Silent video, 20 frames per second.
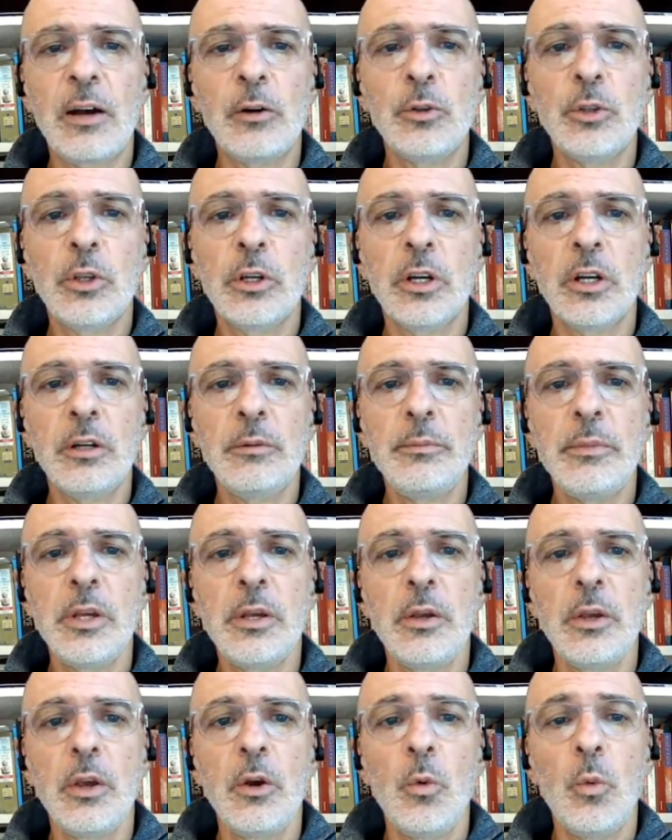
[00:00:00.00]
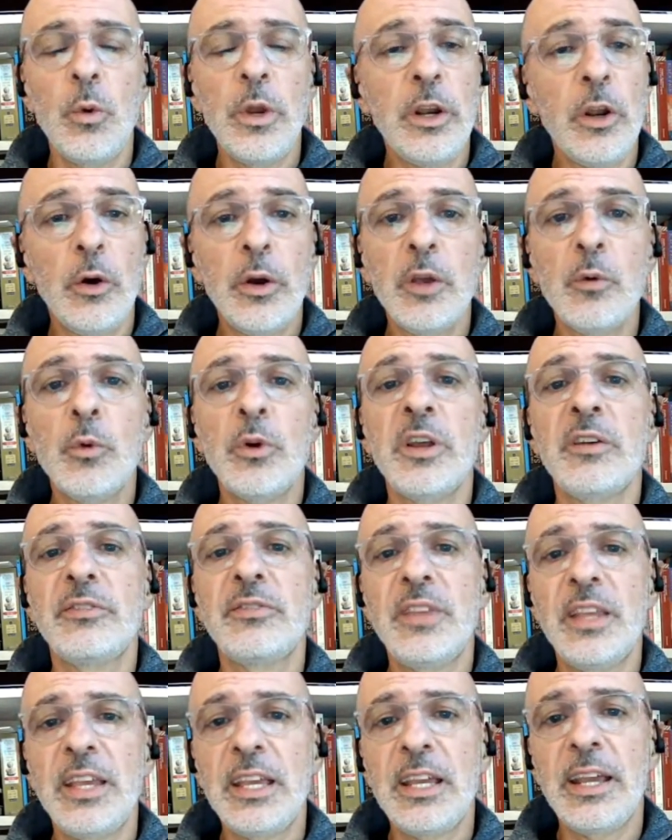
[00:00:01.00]
outcome. We know it would
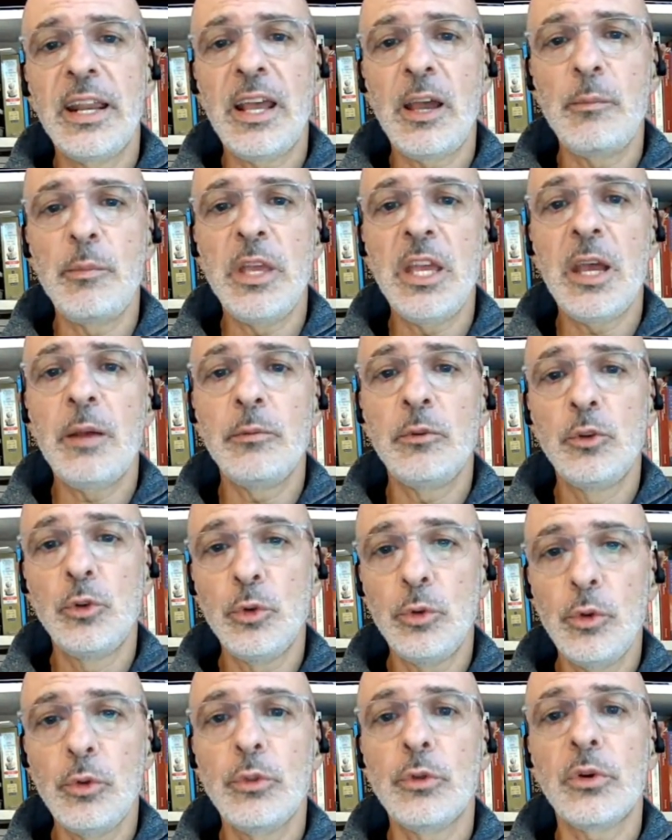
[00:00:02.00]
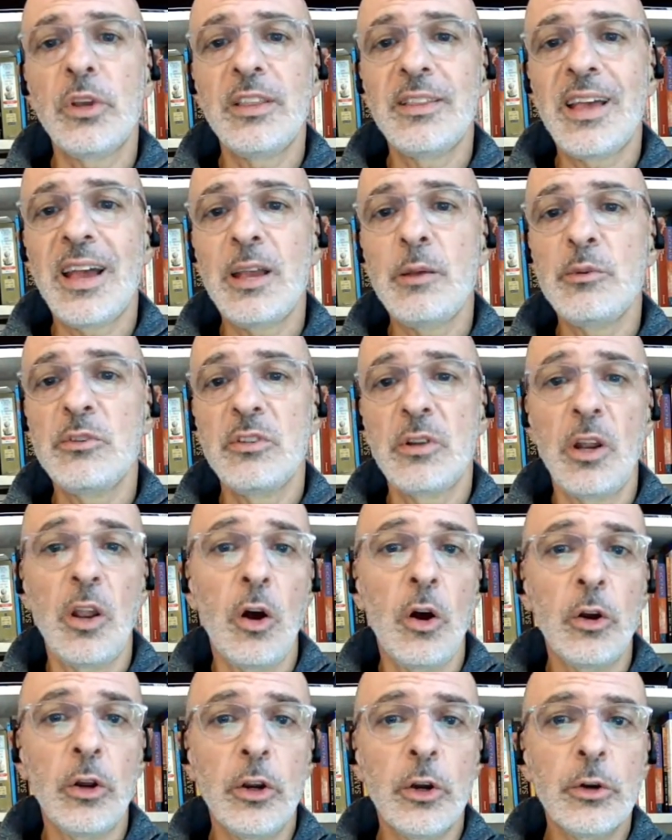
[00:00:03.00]
have taken IBM 2 to 3 times
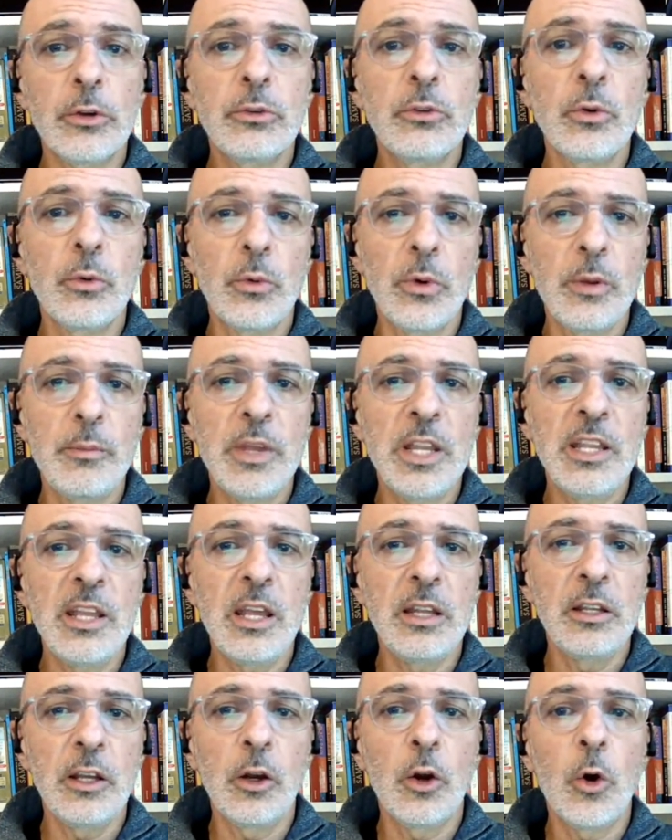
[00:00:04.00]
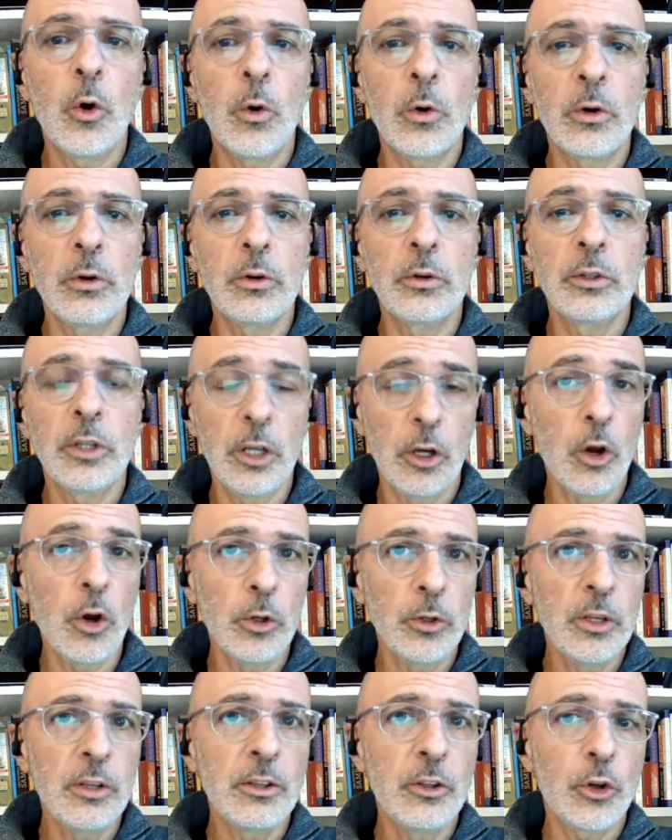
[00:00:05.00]
longer to remediate the
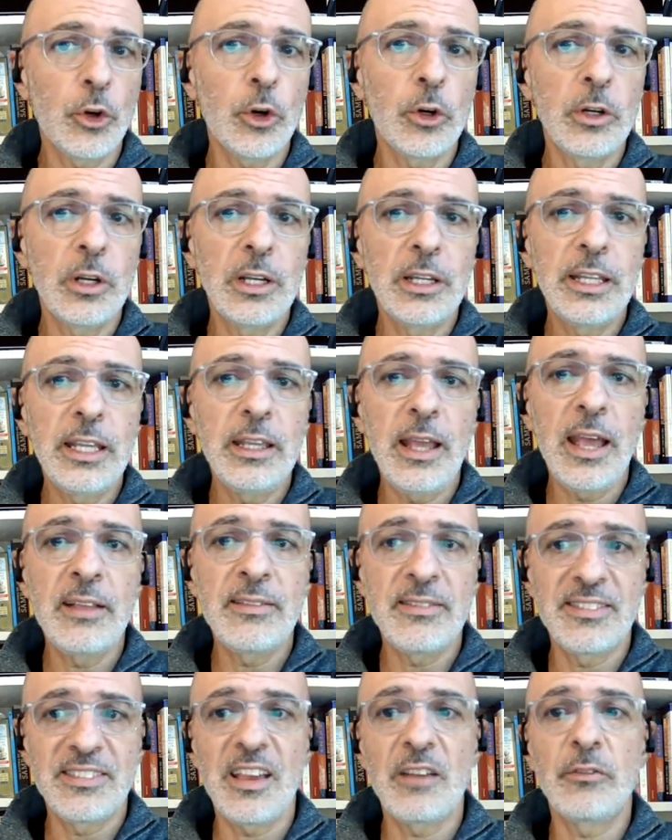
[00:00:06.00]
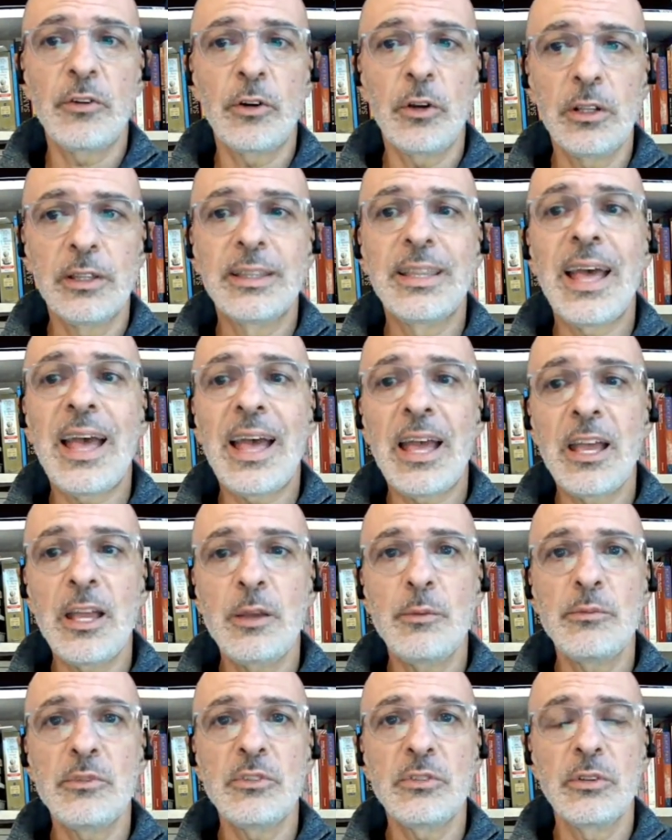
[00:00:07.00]
code internally and several
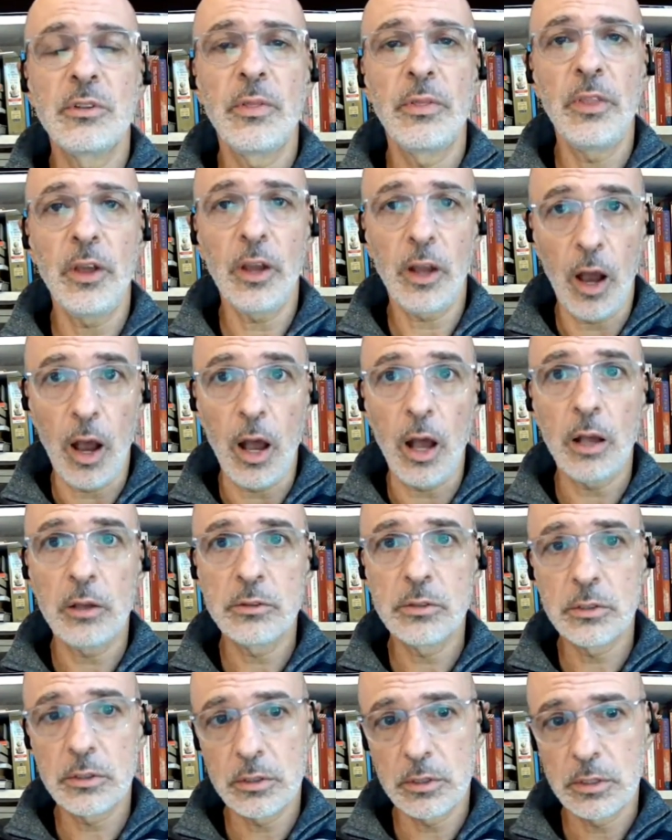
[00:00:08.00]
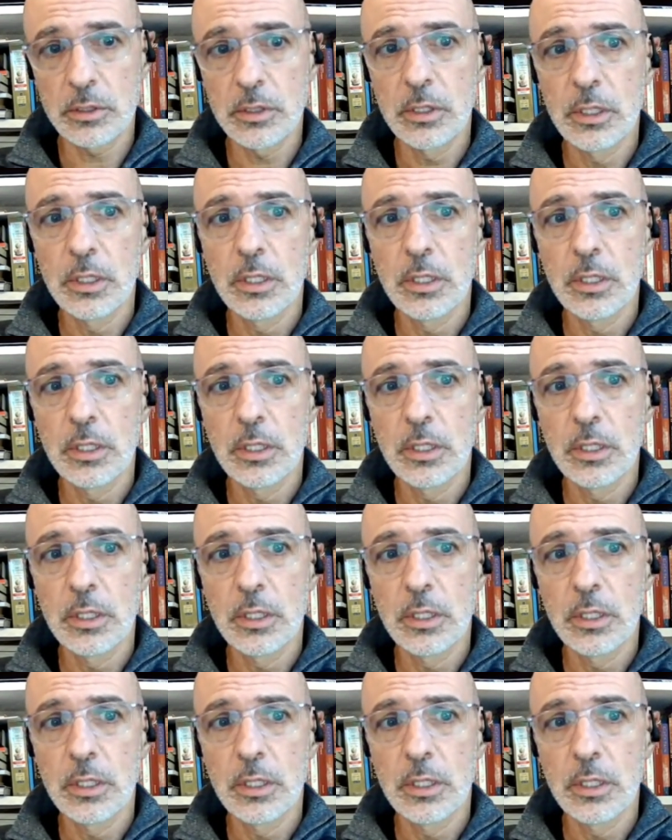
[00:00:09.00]
times the cost.